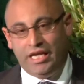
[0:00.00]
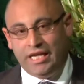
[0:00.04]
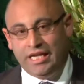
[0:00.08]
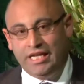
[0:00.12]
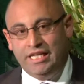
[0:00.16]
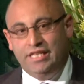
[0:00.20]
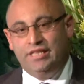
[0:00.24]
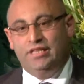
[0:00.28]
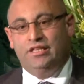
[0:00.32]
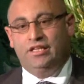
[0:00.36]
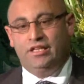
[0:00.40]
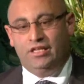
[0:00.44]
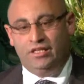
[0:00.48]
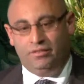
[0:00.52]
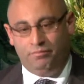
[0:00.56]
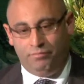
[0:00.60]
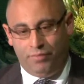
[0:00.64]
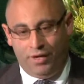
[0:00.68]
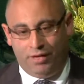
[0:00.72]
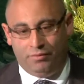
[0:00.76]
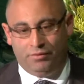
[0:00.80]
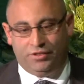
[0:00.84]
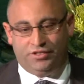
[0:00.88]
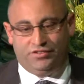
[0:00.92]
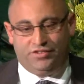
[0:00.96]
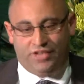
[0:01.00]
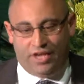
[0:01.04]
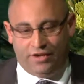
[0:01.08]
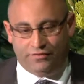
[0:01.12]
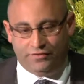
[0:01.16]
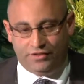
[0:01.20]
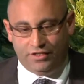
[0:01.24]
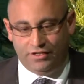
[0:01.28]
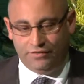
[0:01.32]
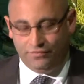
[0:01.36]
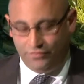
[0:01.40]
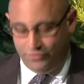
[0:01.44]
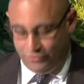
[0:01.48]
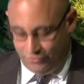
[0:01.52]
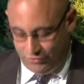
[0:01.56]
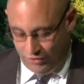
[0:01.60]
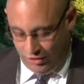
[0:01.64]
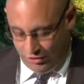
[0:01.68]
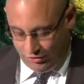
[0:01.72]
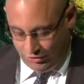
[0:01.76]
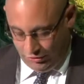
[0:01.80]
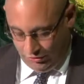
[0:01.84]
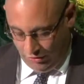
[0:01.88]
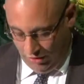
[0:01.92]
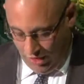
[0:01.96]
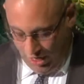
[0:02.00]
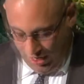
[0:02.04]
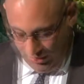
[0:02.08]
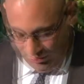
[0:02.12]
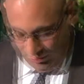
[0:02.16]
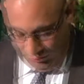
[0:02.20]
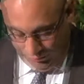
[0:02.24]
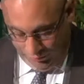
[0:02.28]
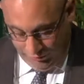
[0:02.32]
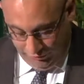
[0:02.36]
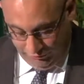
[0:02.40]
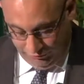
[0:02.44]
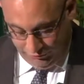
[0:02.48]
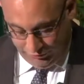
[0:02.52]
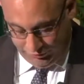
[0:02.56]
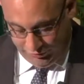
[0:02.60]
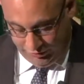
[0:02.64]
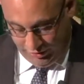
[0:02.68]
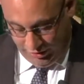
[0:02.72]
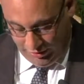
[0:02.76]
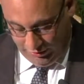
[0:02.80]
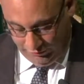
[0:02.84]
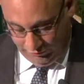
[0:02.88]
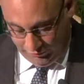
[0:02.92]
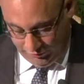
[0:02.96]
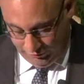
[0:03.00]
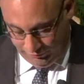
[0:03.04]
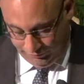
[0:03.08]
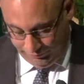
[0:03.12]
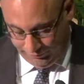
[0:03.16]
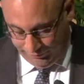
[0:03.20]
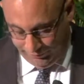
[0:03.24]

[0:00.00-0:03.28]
in the public safety infrastructure grant that we've received.